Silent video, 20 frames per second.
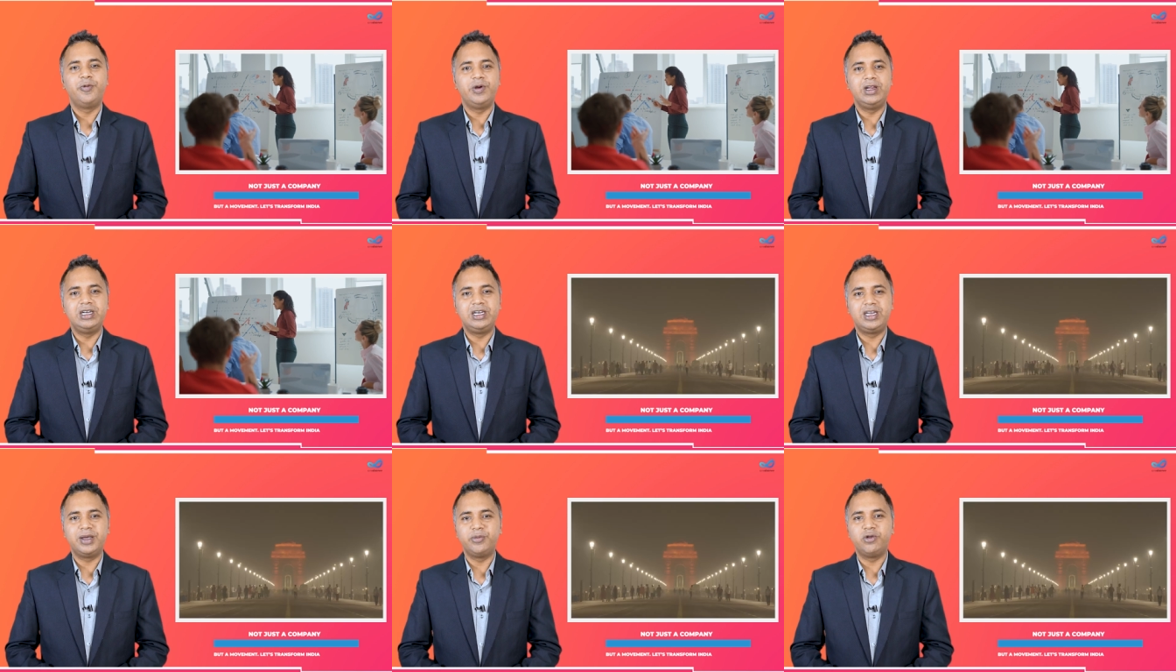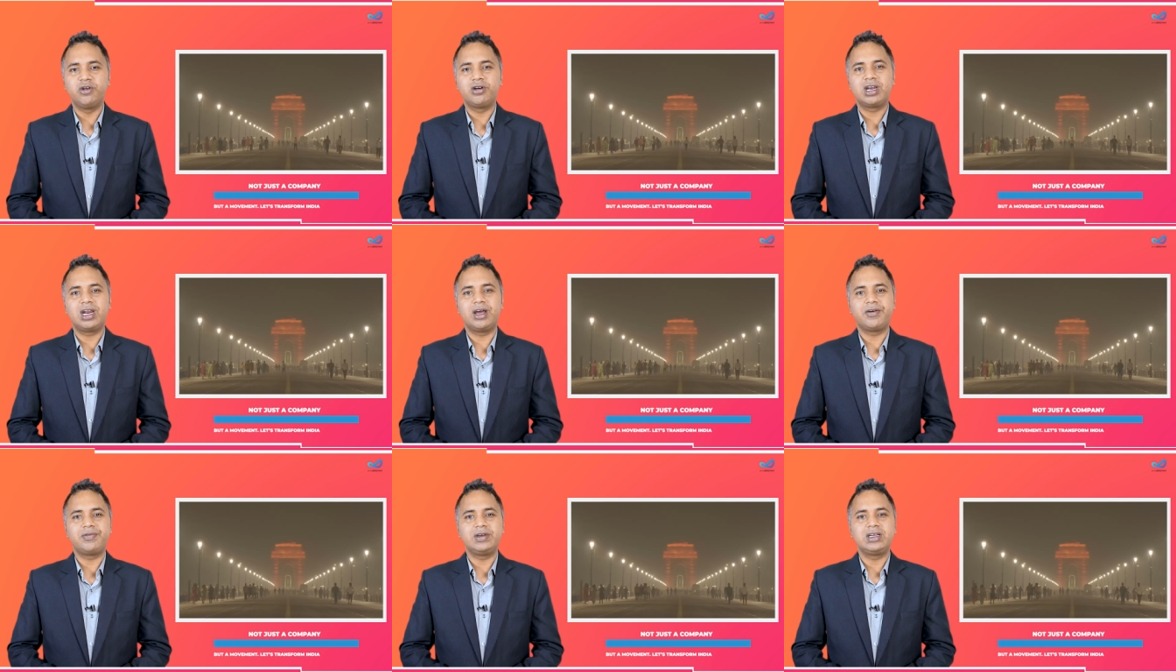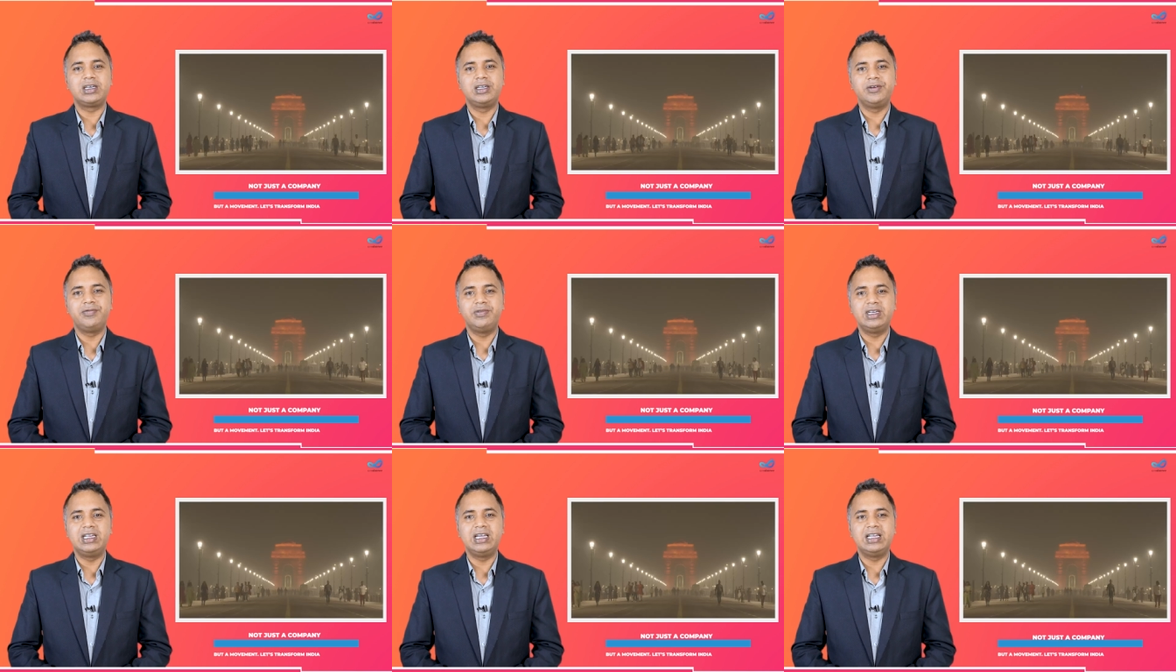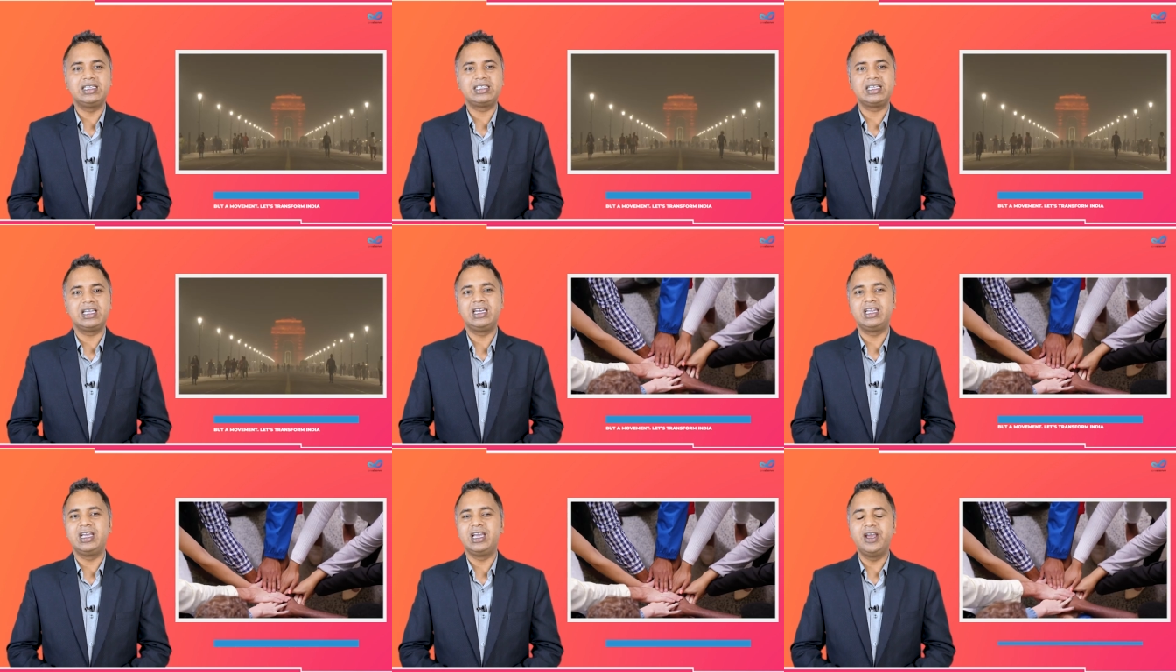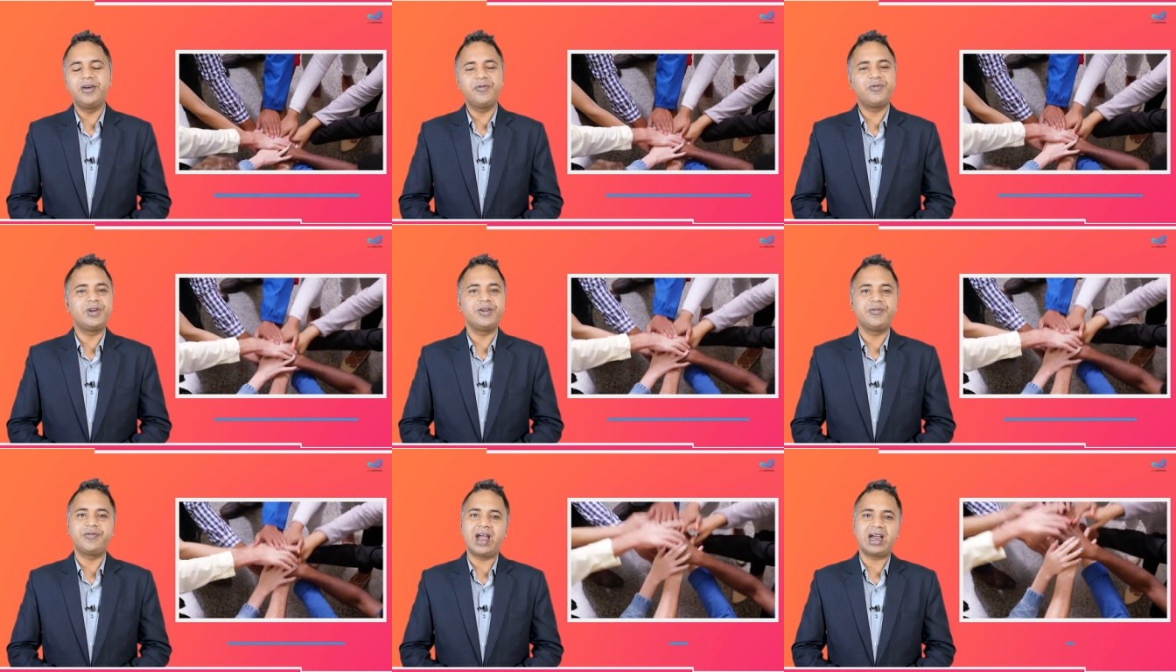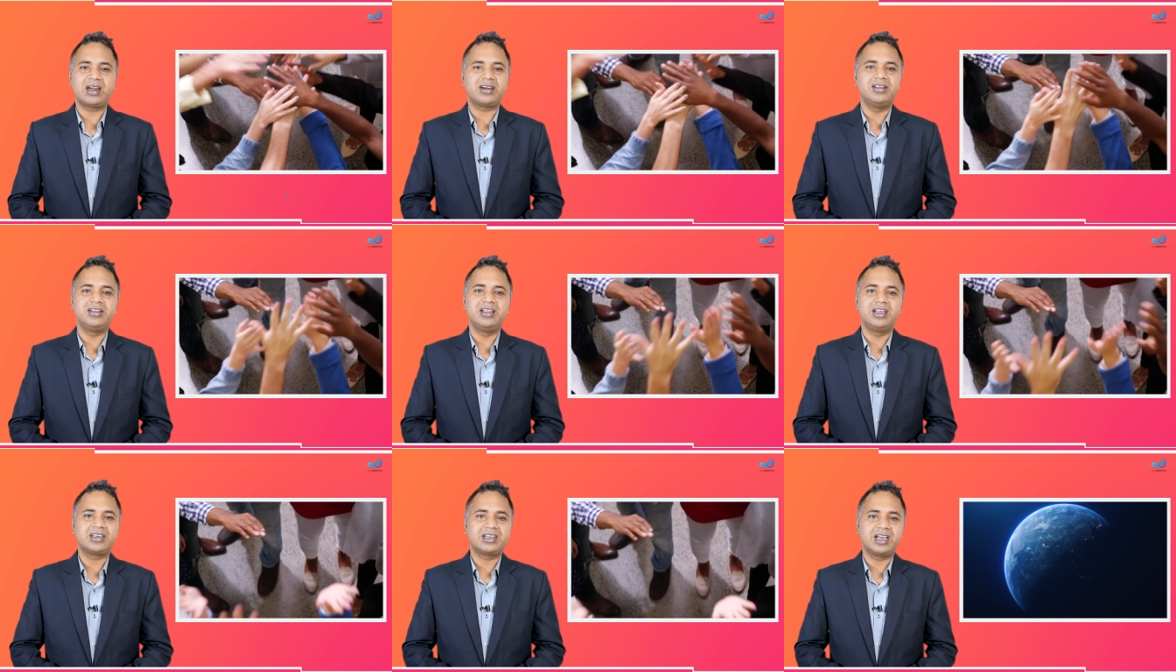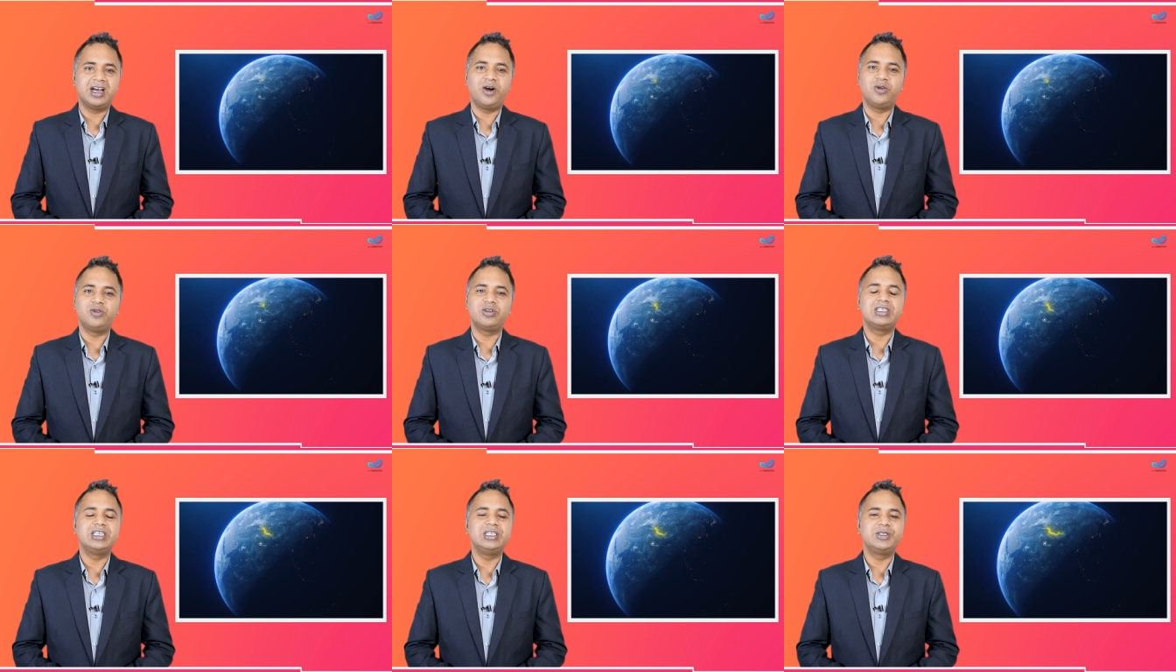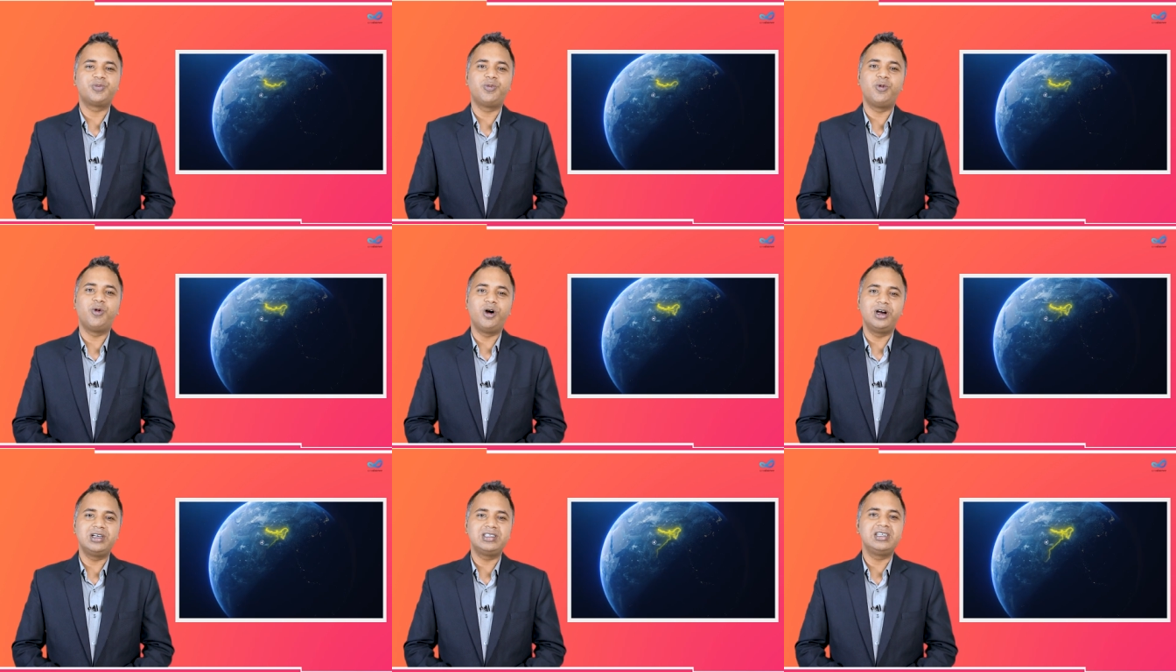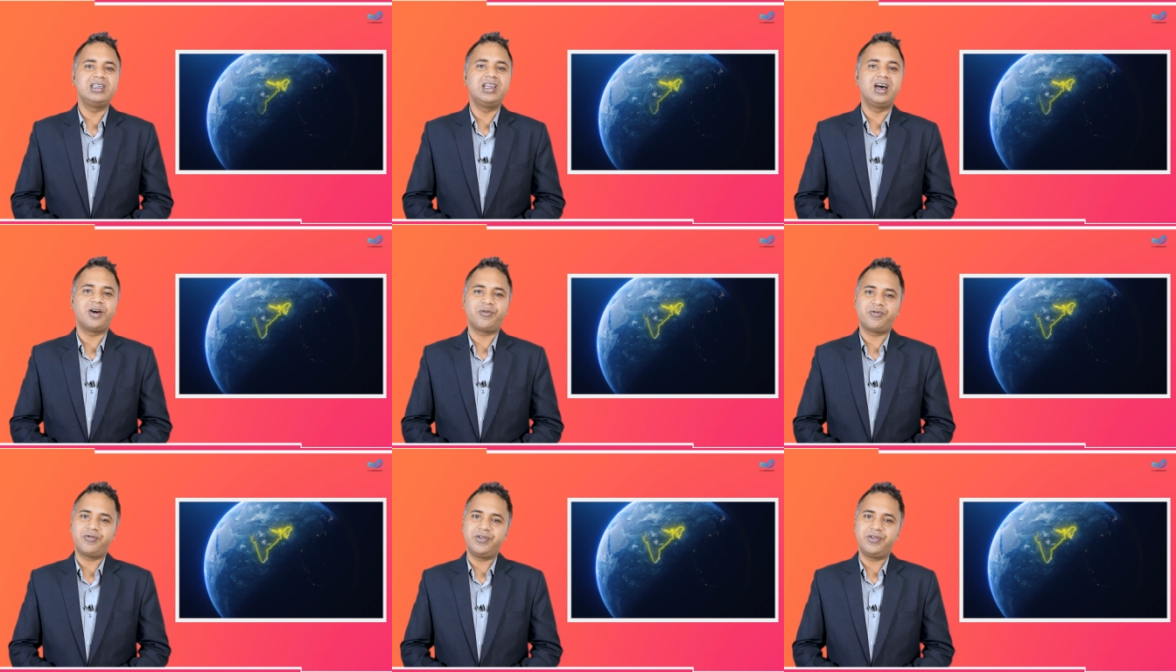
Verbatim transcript: when demographic dividends and every factor that counts is poised in our